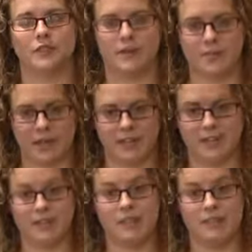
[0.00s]
government
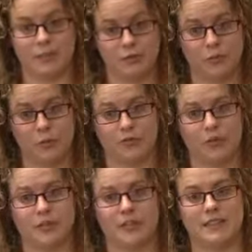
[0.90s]
agencies and not-for-profit
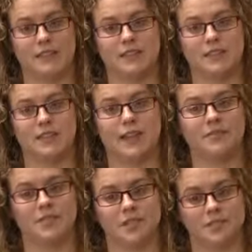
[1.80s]
organisations to
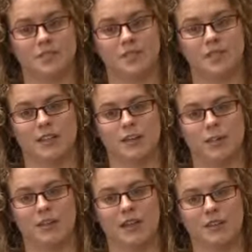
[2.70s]
have discussions to come
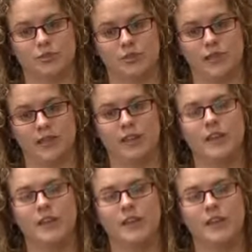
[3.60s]
up with that jointly.